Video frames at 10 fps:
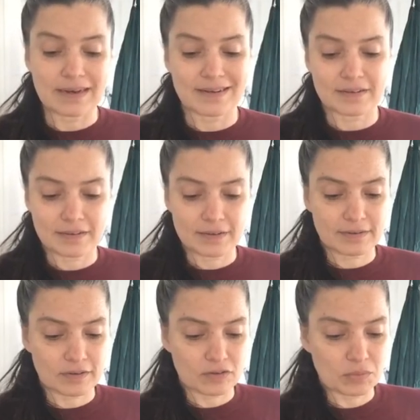it assists
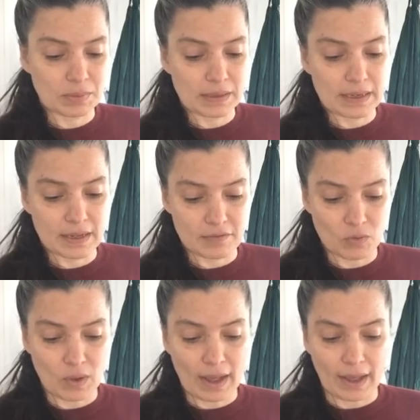us to believe
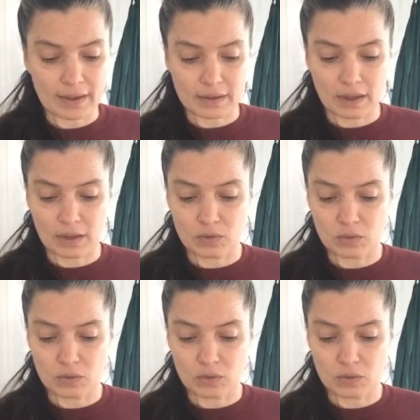or act like